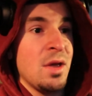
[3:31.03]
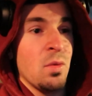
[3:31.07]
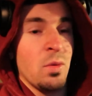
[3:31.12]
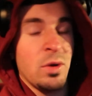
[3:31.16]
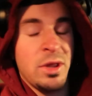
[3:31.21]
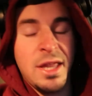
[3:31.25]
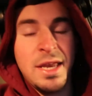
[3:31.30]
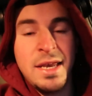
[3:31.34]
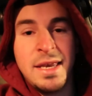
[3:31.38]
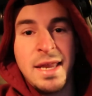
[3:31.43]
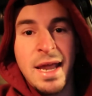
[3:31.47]

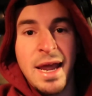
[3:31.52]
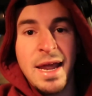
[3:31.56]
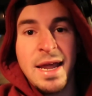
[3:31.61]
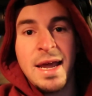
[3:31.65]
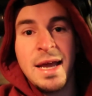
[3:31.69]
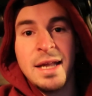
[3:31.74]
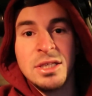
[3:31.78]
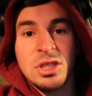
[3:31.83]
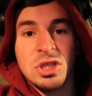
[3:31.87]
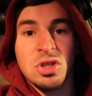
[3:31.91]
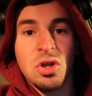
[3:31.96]
when the day
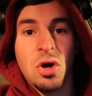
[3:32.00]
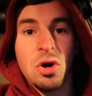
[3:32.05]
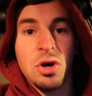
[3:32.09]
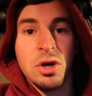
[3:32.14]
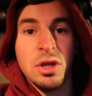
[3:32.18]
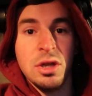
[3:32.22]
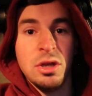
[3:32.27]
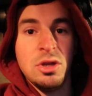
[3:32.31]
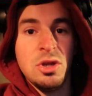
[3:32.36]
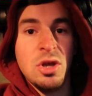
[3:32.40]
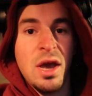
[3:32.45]
gets
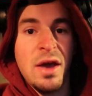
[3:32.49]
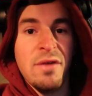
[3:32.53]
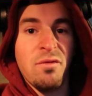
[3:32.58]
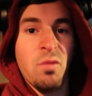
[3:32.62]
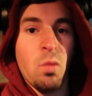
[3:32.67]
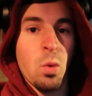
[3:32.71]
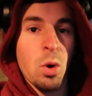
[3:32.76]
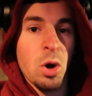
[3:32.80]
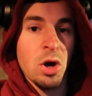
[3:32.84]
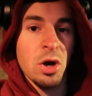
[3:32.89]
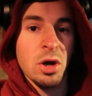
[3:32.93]
started, you have
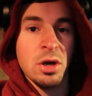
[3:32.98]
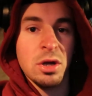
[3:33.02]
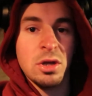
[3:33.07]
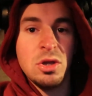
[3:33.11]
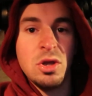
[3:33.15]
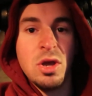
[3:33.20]
work,